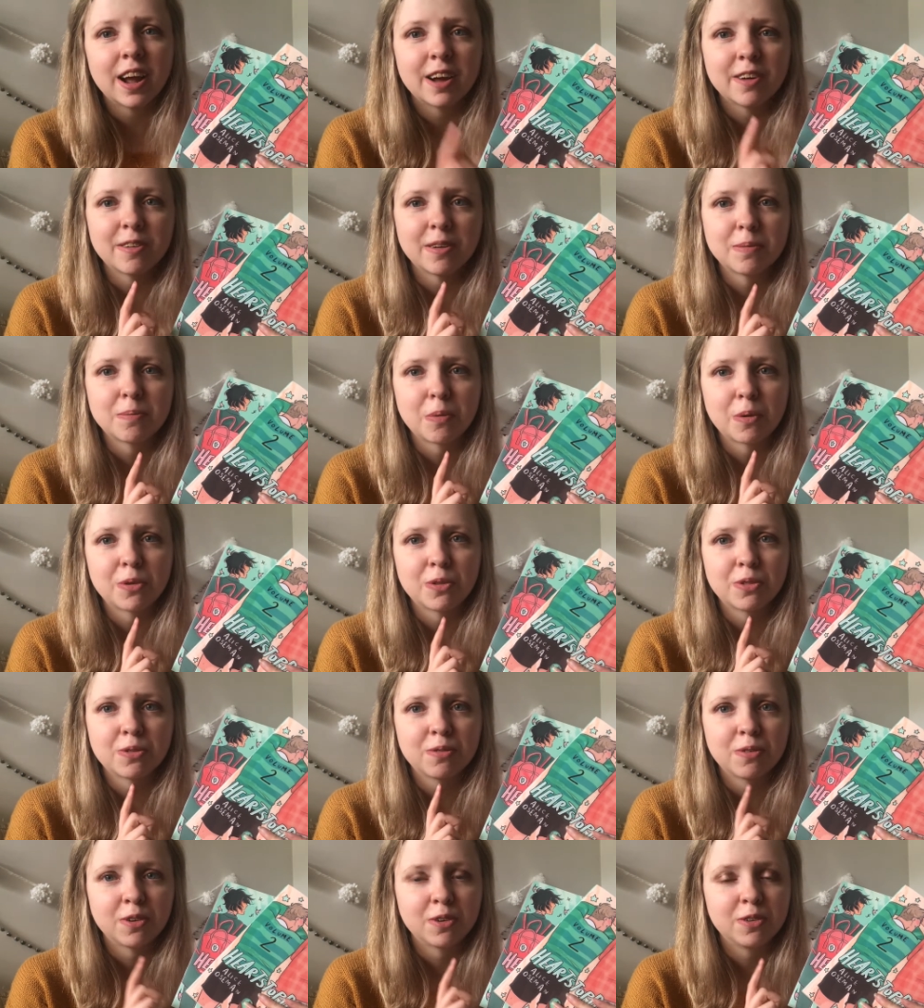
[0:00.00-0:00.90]
I read
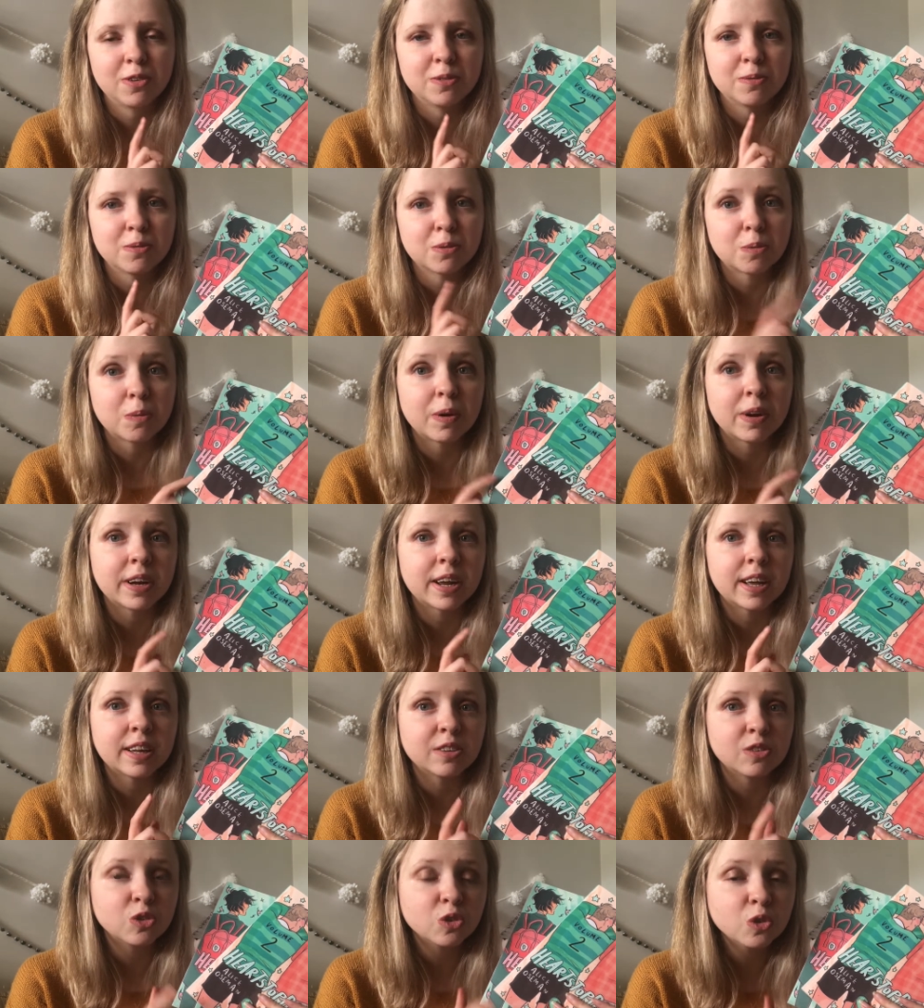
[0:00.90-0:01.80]
both volumes 1
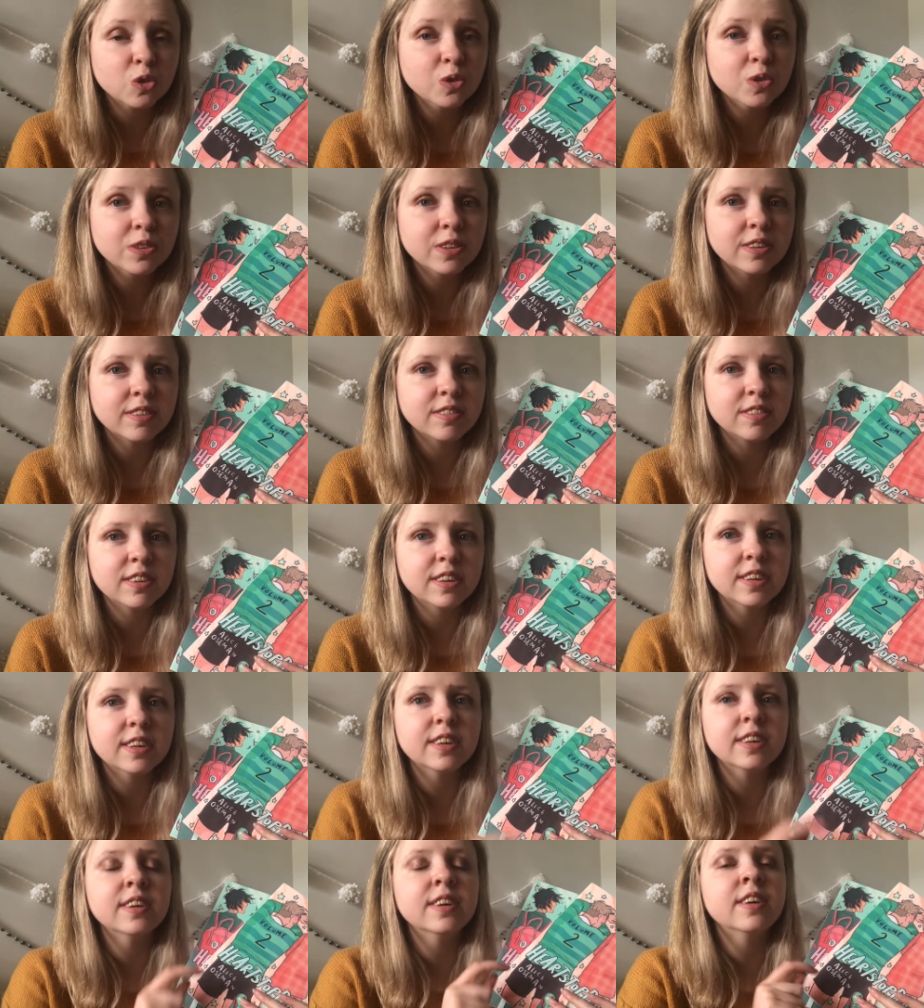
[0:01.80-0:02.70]
and 2 this
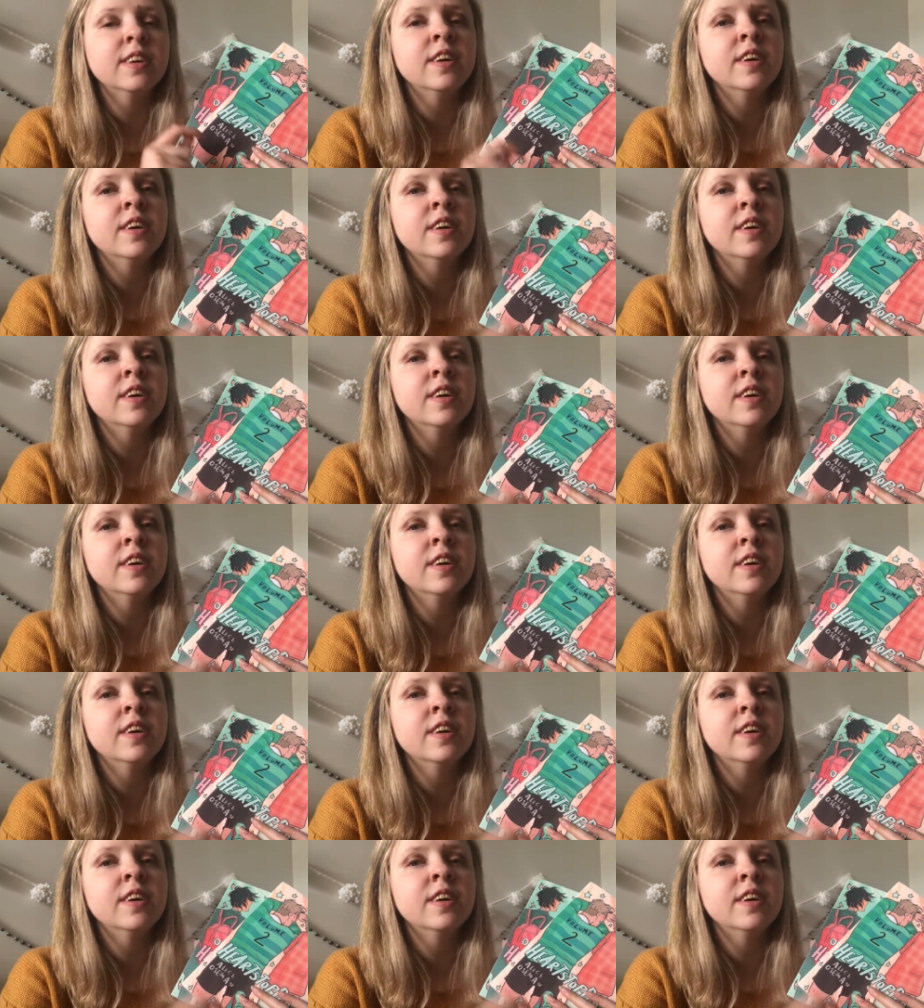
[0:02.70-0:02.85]
year